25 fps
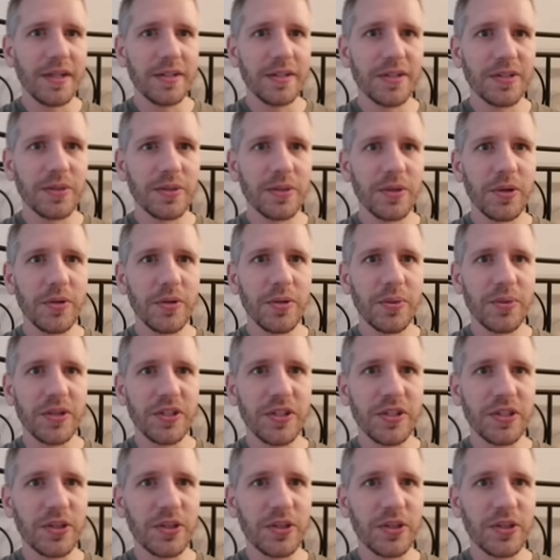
So we'll go through these